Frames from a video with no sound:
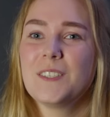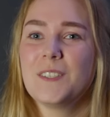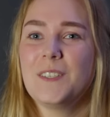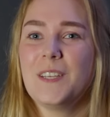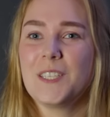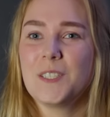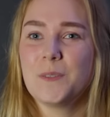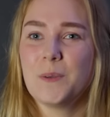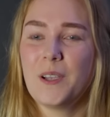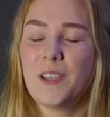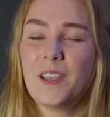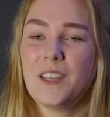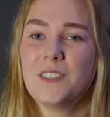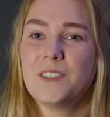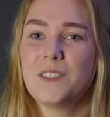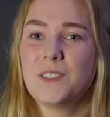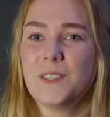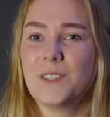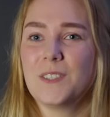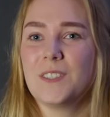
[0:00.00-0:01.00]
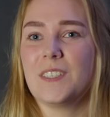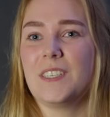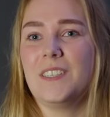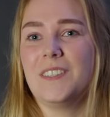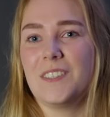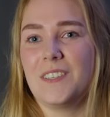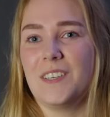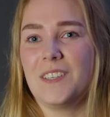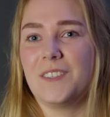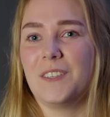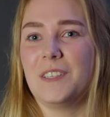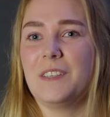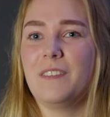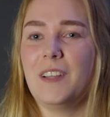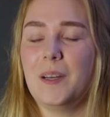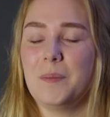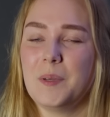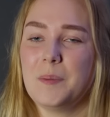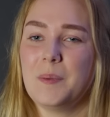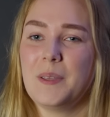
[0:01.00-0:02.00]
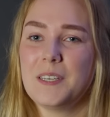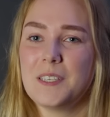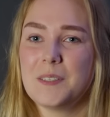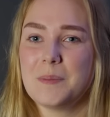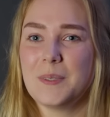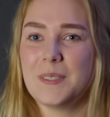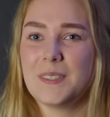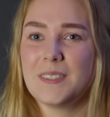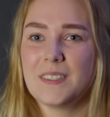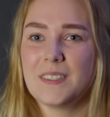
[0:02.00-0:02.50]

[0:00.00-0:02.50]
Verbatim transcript: So that's why I chose International Development Management.